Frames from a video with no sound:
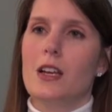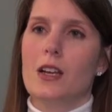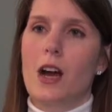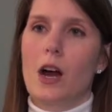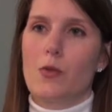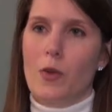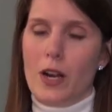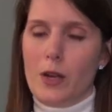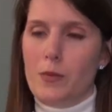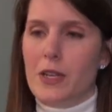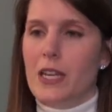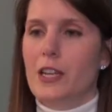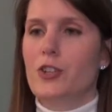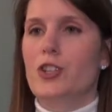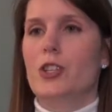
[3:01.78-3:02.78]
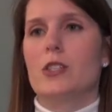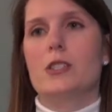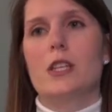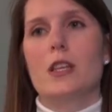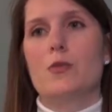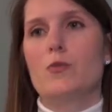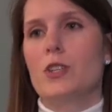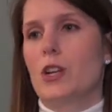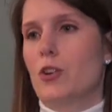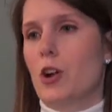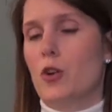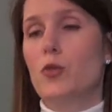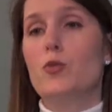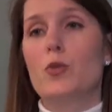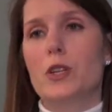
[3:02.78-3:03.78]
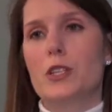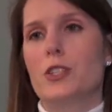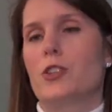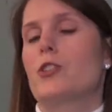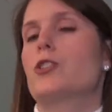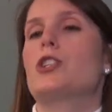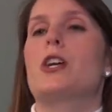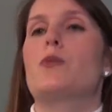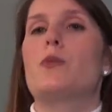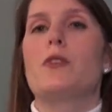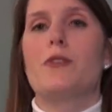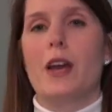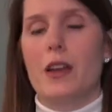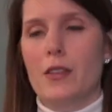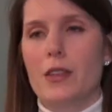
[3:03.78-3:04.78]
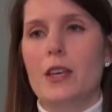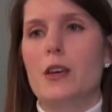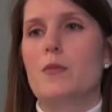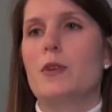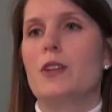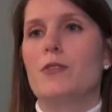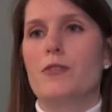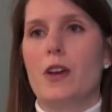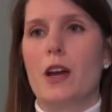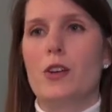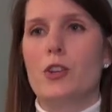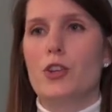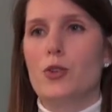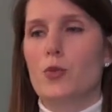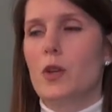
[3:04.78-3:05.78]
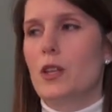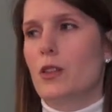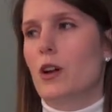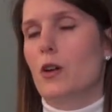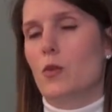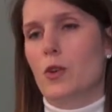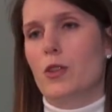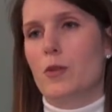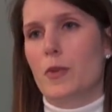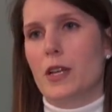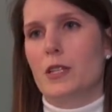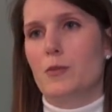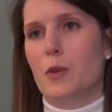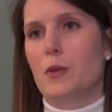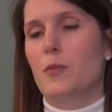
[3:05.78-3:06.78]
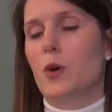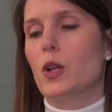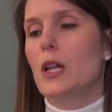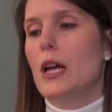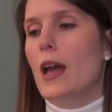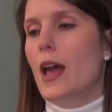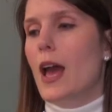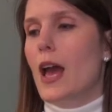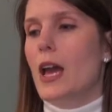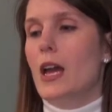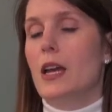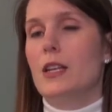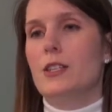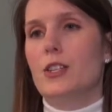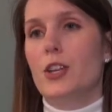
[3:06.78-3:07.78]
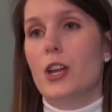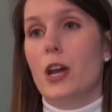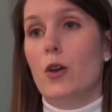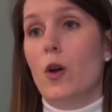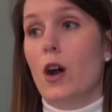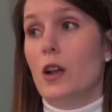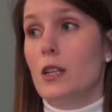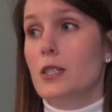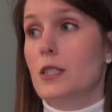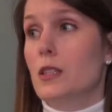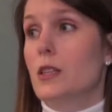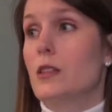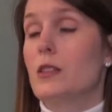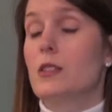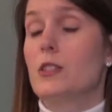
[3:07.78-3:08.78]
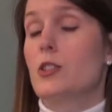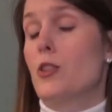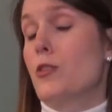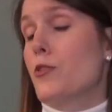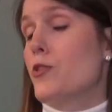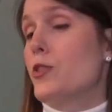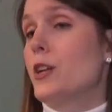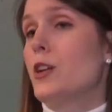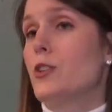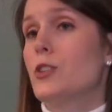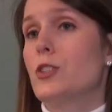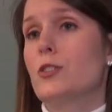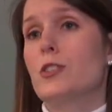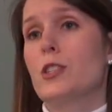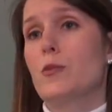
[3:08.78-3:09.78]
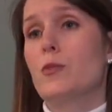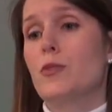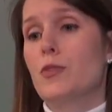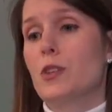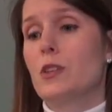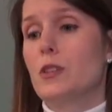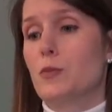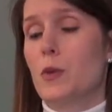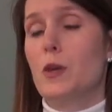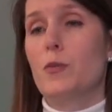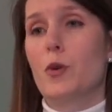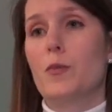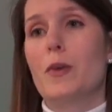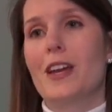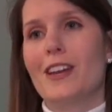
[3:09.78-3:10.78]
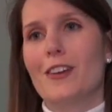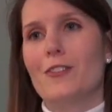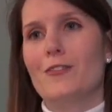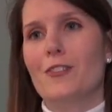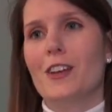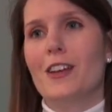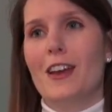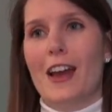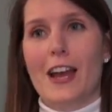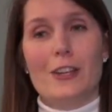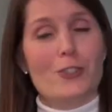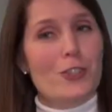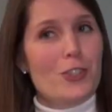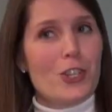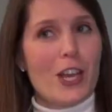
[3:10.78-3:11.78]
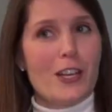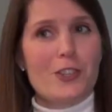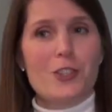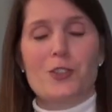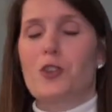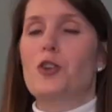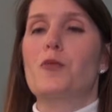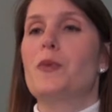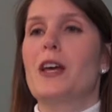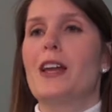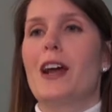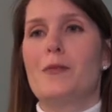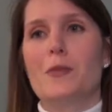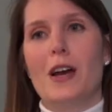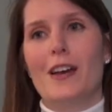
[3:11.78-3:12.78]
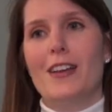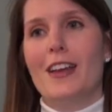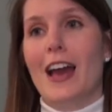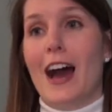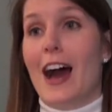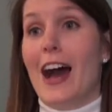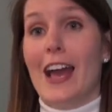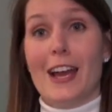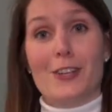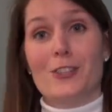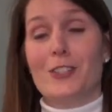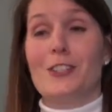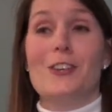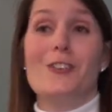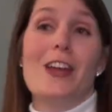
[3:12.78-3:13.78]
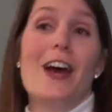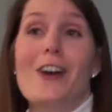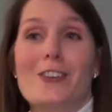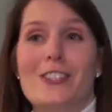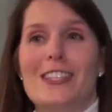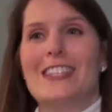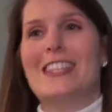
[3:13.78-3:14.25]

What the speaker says: got recommendations and did our own research, and we vetted them and found who we thought were the best people. And honestly, this is the third year, so some of these people may have actually changed a little bit. I actually don't know,